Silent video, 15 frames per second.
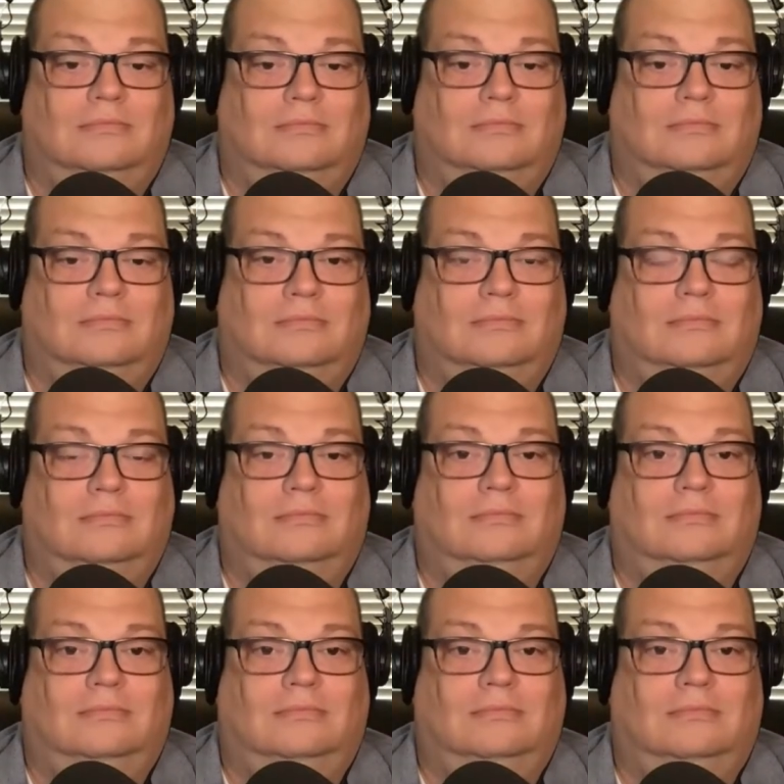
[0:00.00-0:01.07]

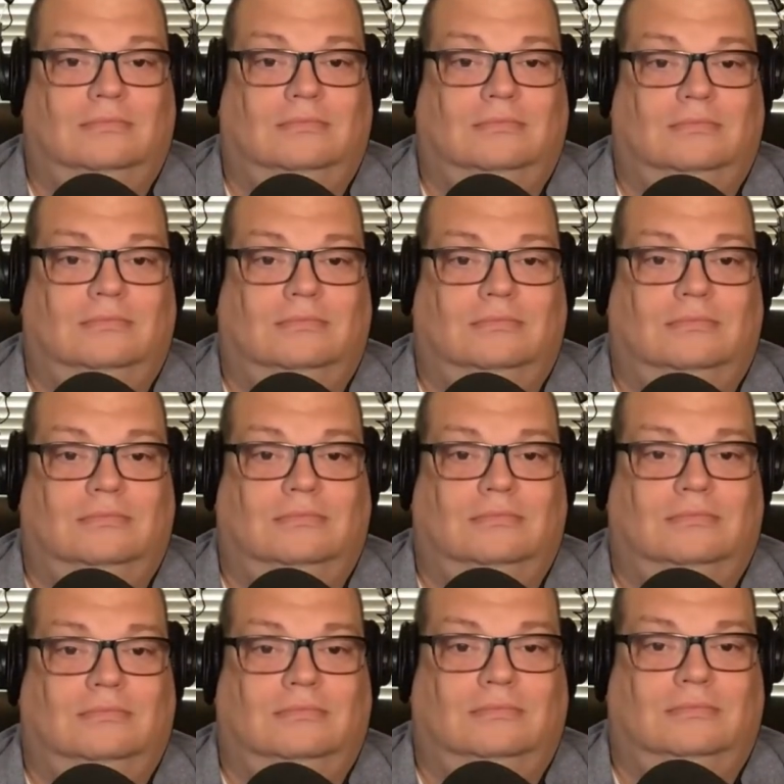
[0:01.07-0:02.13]

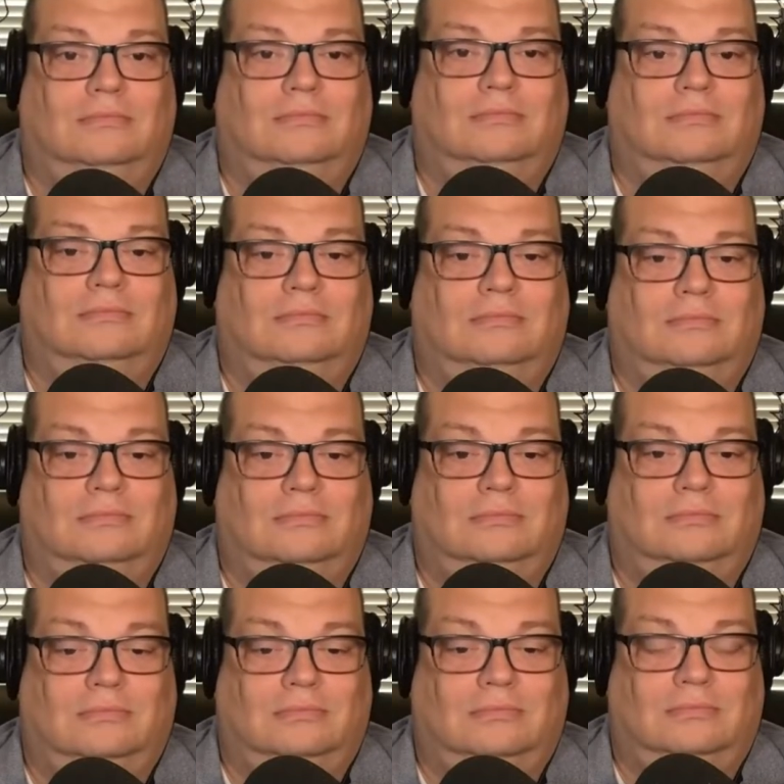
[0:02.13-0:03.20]

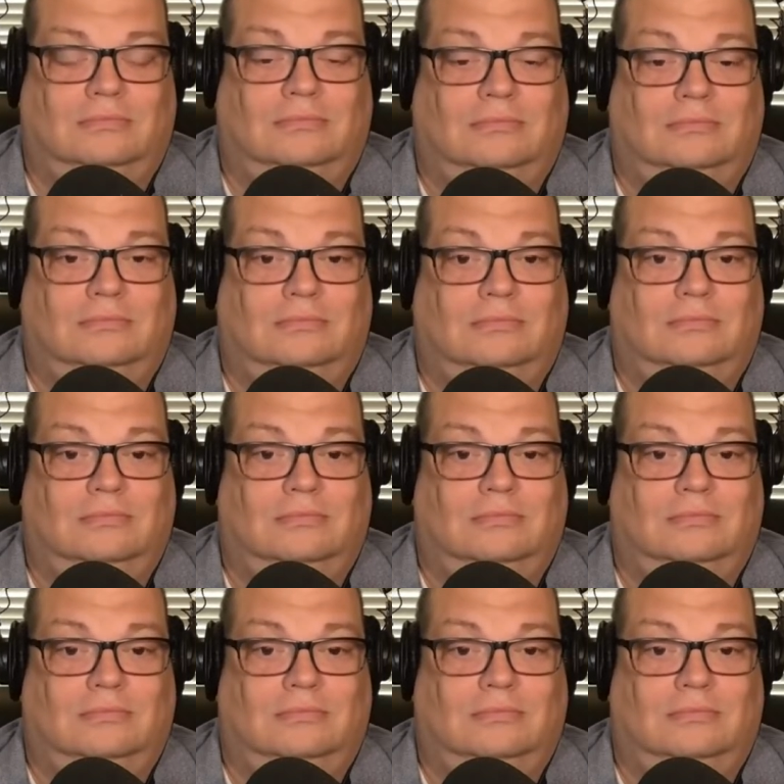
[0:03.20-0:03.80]
This person isn't speaking.